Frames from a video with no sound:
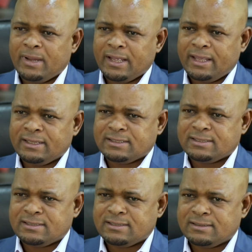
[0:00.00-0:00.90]

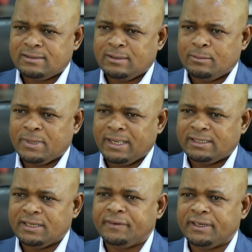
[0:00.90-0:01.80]
markets
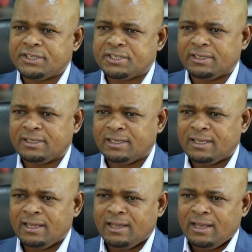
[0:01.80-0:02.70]
by definition,
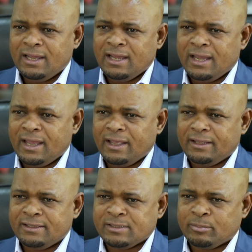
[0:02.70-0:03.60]

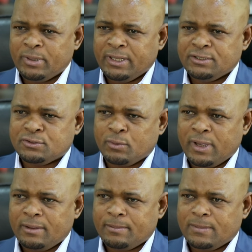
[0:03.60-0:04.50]
it's a place
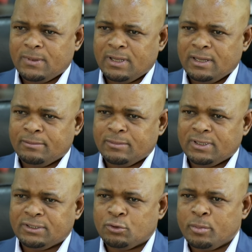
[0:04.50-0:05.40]
where
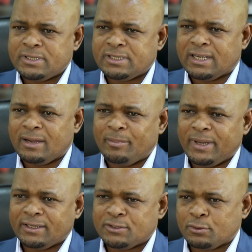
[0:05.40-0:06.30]
the domestic
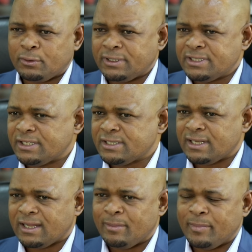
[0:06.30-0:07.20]
companies or the
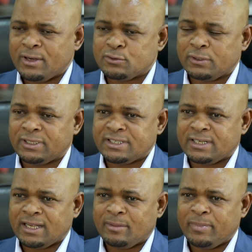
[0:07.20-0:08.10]
international companies or the
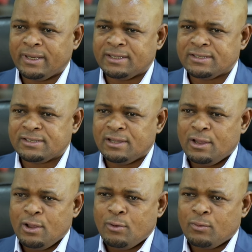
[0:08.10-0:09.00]
regional companies
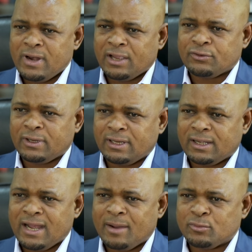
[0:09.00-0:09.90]
will
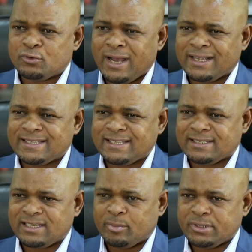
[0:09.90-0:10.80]
actually come to
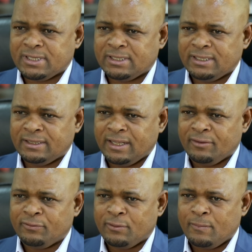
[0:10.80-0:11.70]
access capital. And
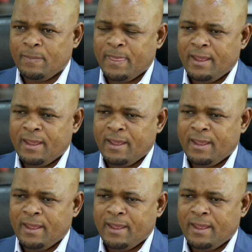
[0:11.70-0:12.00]
therefore,